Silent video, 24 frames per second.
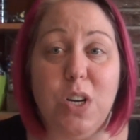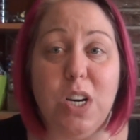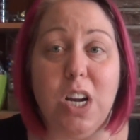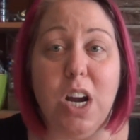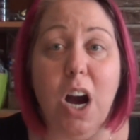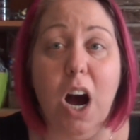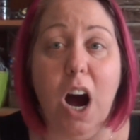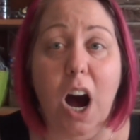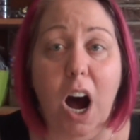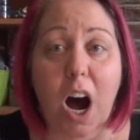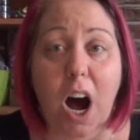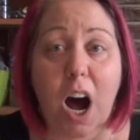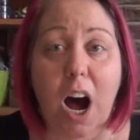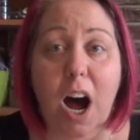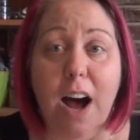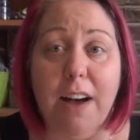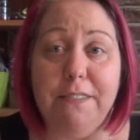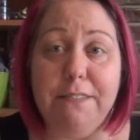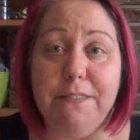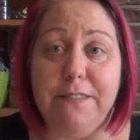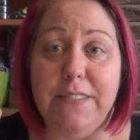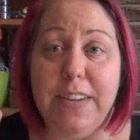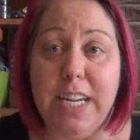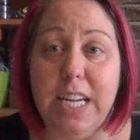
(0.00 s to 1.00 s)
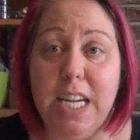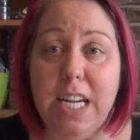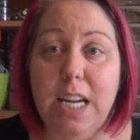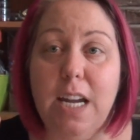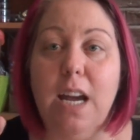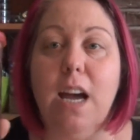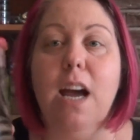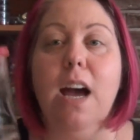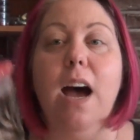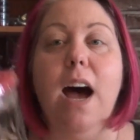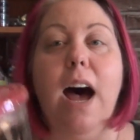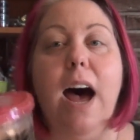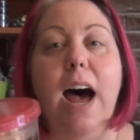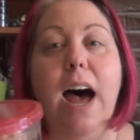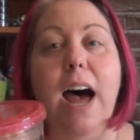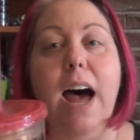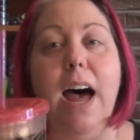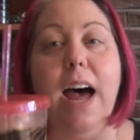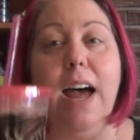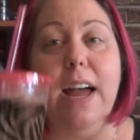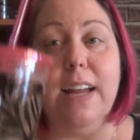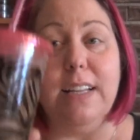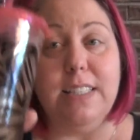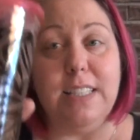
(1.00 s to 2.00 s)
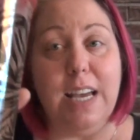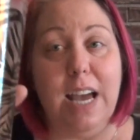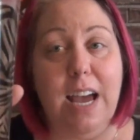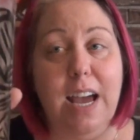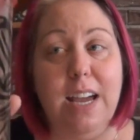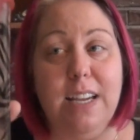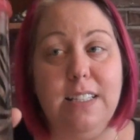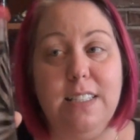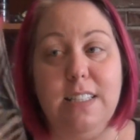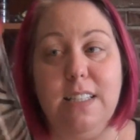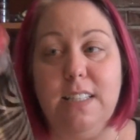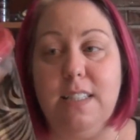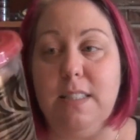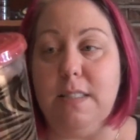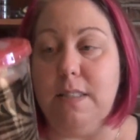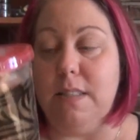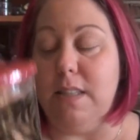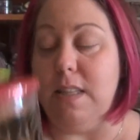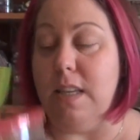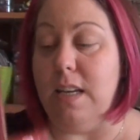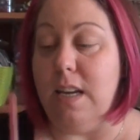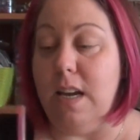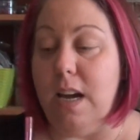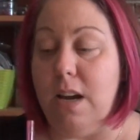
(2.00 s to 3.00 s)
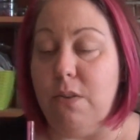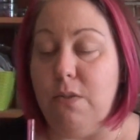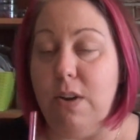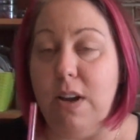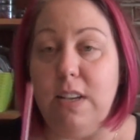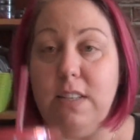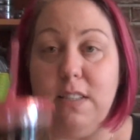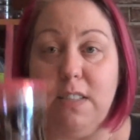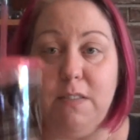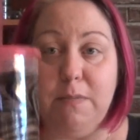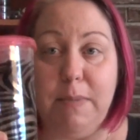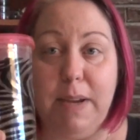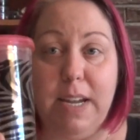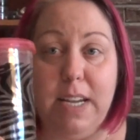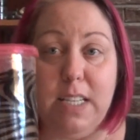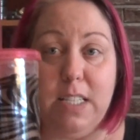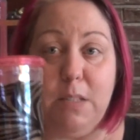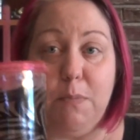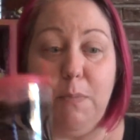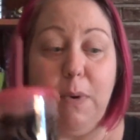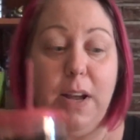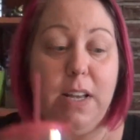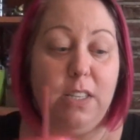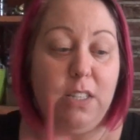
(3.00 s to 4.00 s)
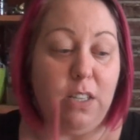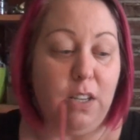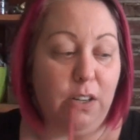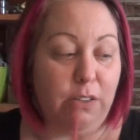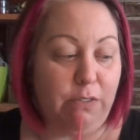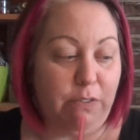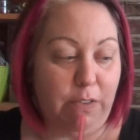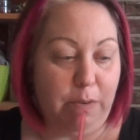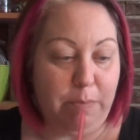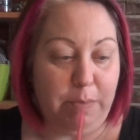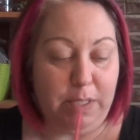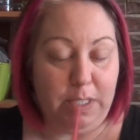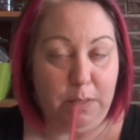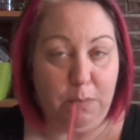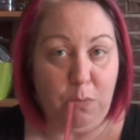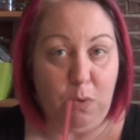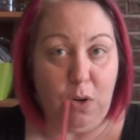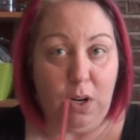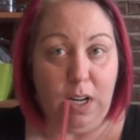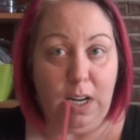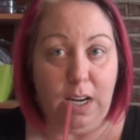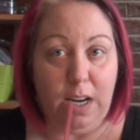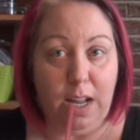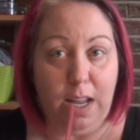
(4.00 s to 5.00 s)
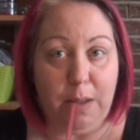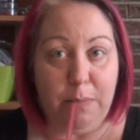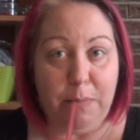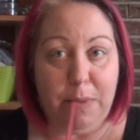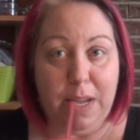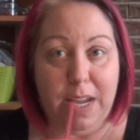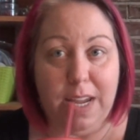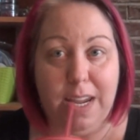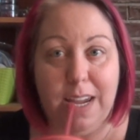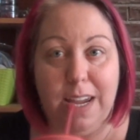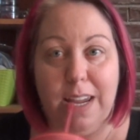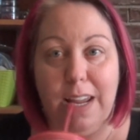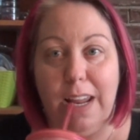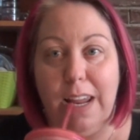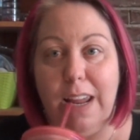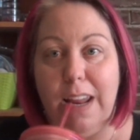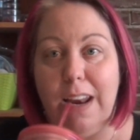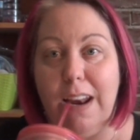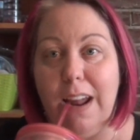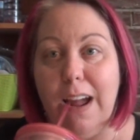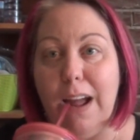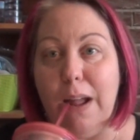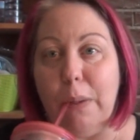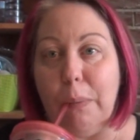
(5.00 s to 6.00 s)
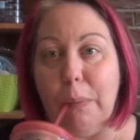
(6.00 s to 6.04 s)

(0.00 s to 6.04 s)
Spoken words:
coffee. It's iced. It's the rest of my espresso from this morning. I make it in